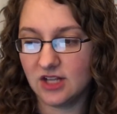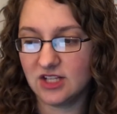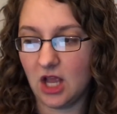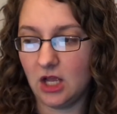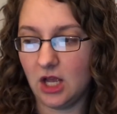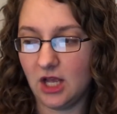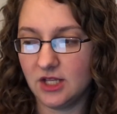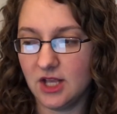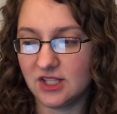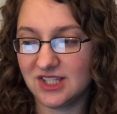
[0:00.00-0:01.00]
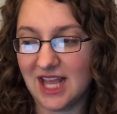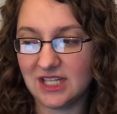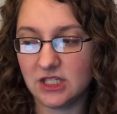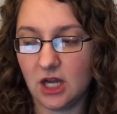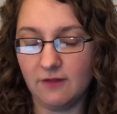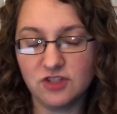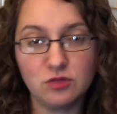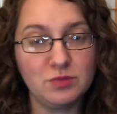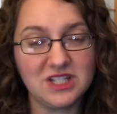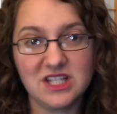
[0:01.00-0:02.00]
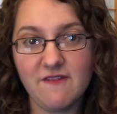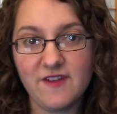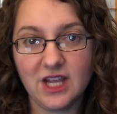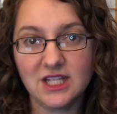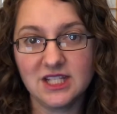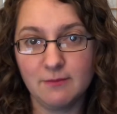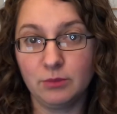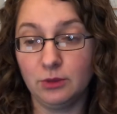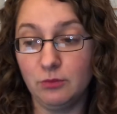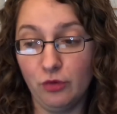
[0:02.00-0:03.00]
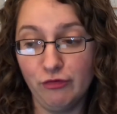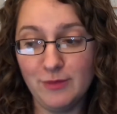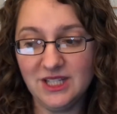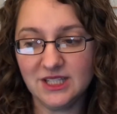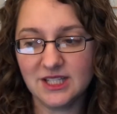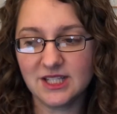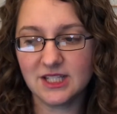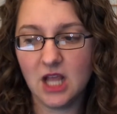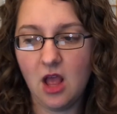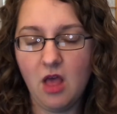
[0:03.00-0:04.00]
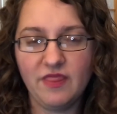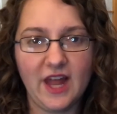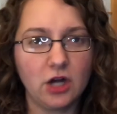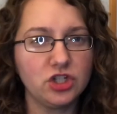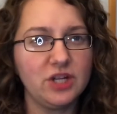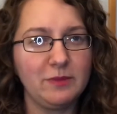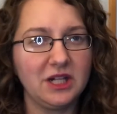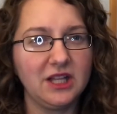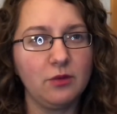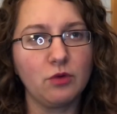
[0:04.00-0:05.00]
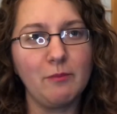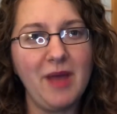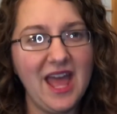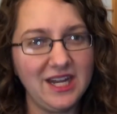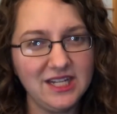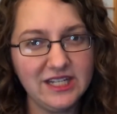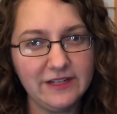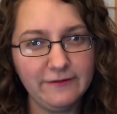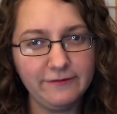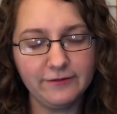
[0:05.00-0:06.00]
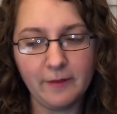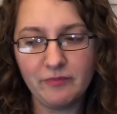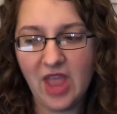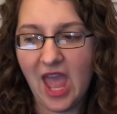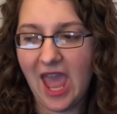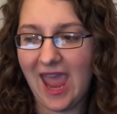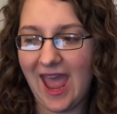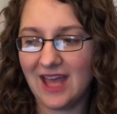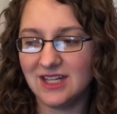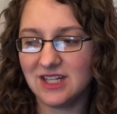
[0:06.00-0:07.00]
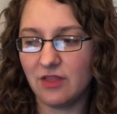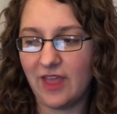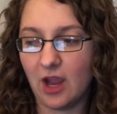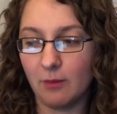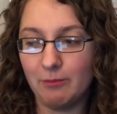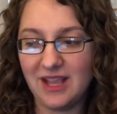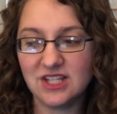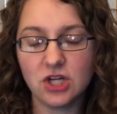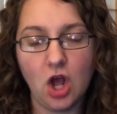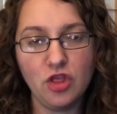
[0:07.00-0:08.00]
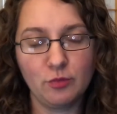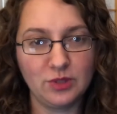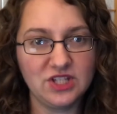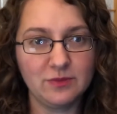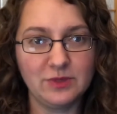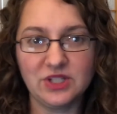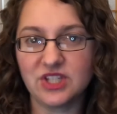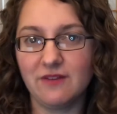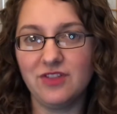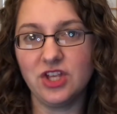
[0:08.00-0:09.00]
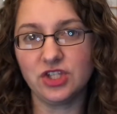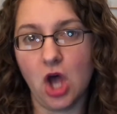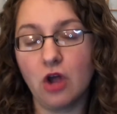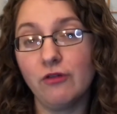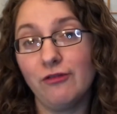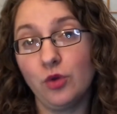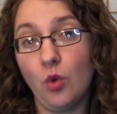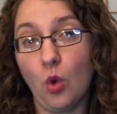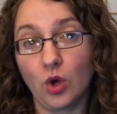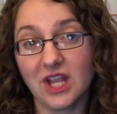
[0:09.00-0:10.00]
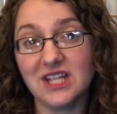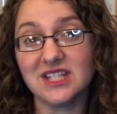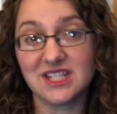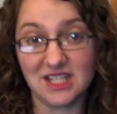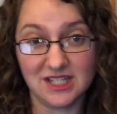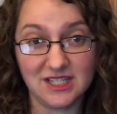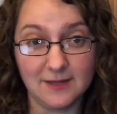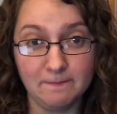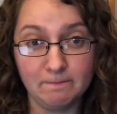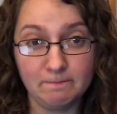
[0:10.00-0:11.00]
a set of specific, simple movements that are typically repetitive, and they are based on the principles of the Zongfu organ system.